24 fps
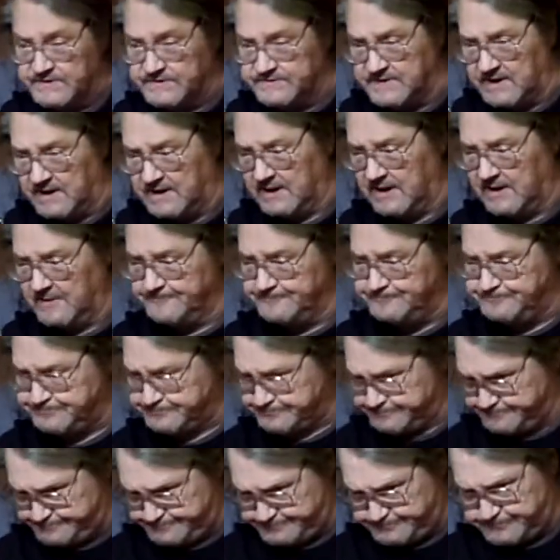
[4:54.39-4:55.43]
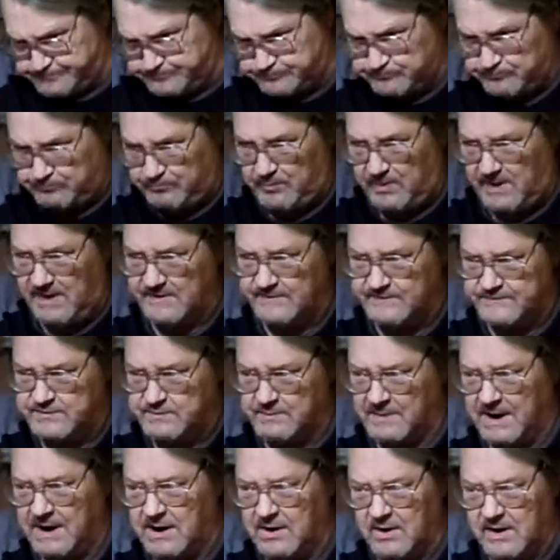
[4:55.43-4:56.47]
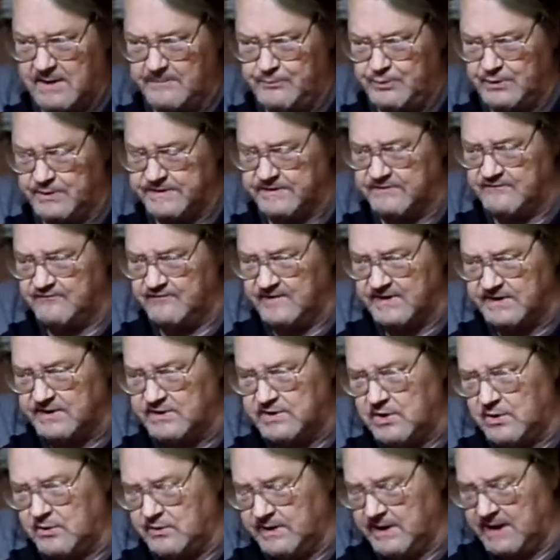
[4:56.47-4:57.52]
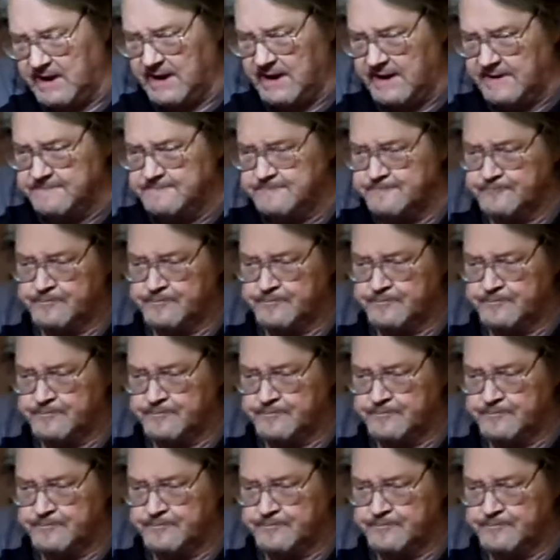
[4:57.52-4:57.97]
Um, tomorrow I'm putting the vent coat on,